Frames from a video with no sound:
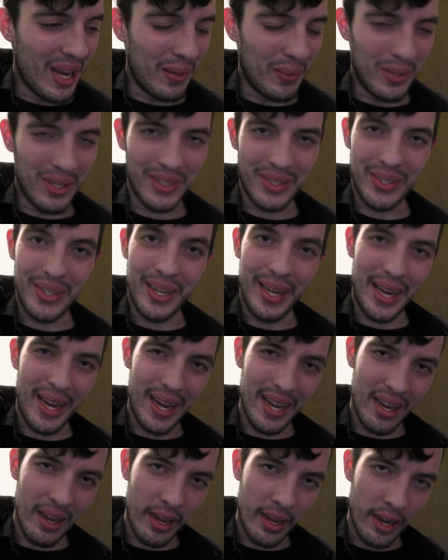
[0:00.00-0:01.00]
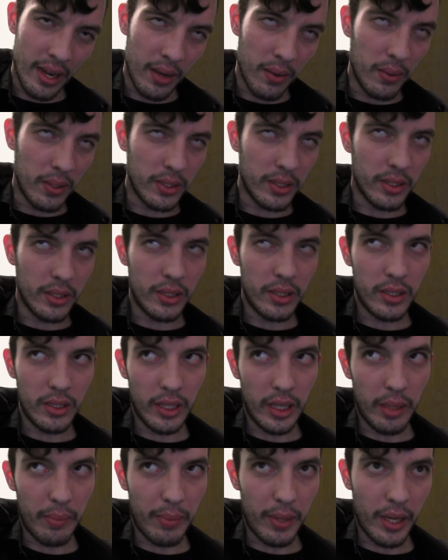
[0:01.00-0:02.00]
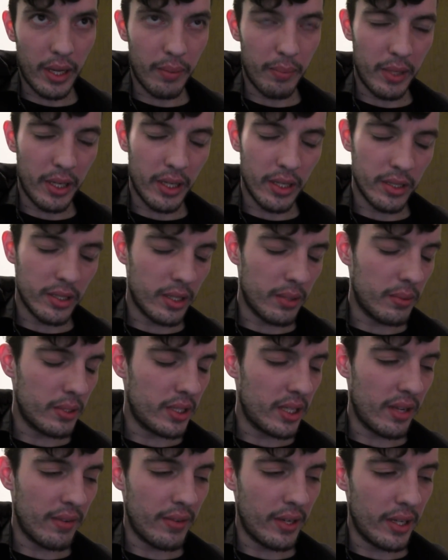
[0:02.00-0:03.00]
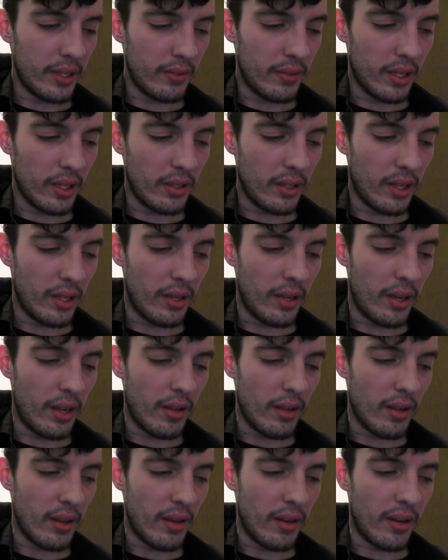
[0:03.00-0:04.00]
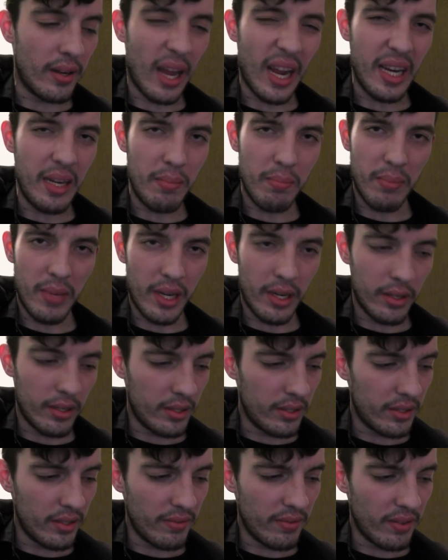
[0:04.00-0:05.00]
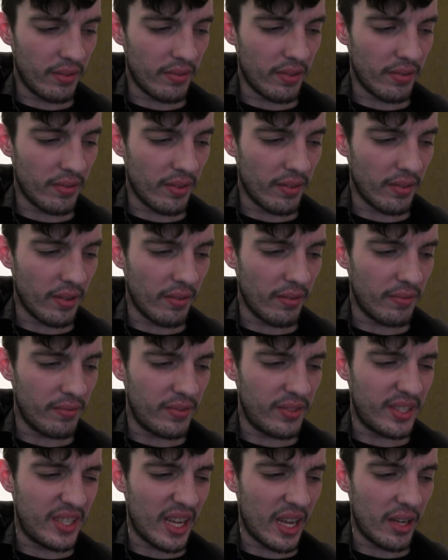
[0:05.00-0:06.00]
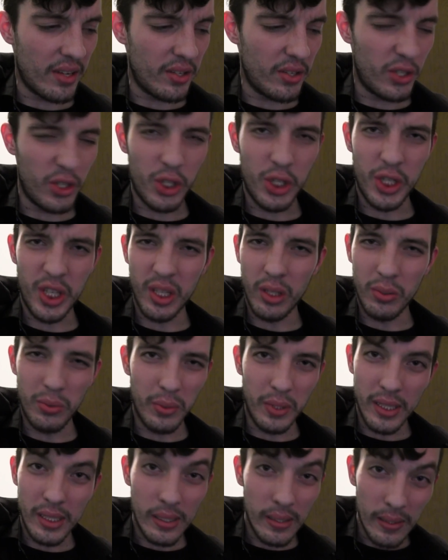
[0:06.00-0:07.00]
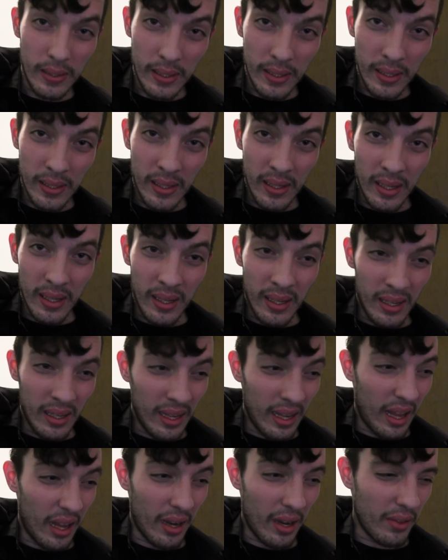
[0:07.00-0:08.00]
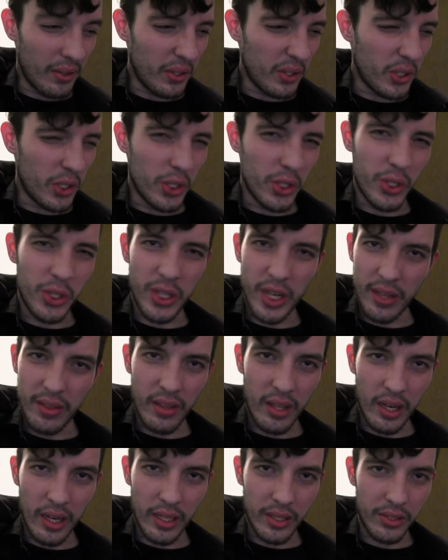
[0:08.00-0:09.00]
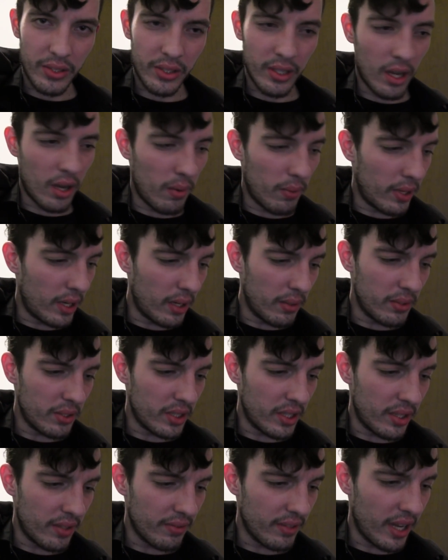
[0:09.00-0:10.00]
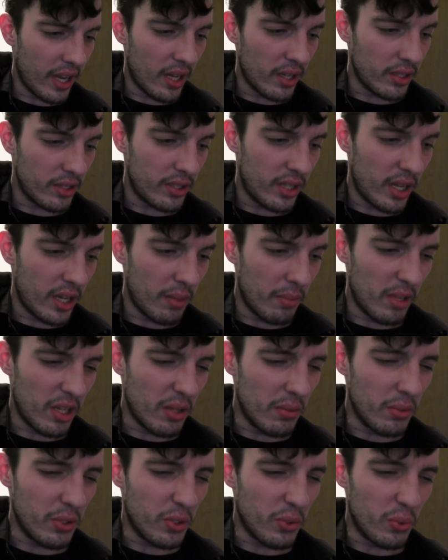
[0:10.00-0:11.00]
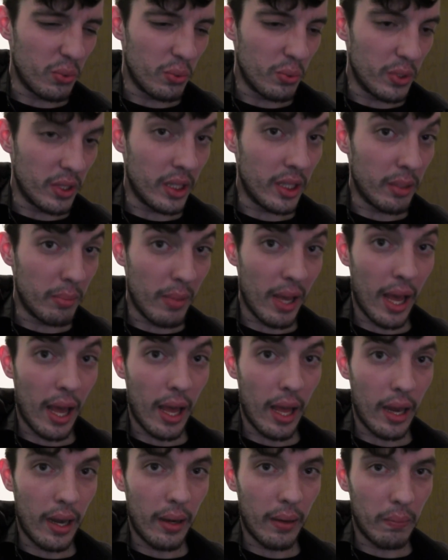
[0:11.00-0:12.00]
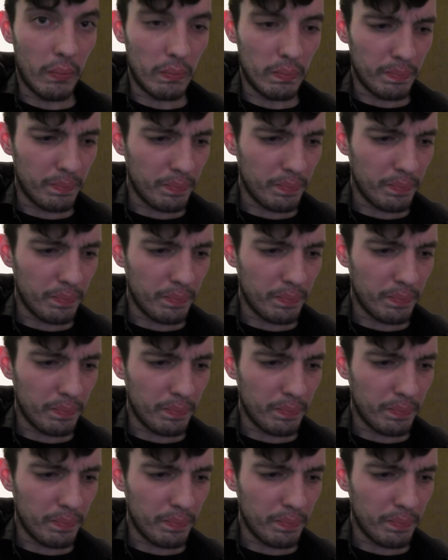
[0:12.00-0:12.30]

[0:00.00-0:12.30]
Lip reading: wasn't eating, I wasn't sleeping because I was having nightmares of dead children and other shit that I saw when I was in Afghanistan. I mean, it was really bad.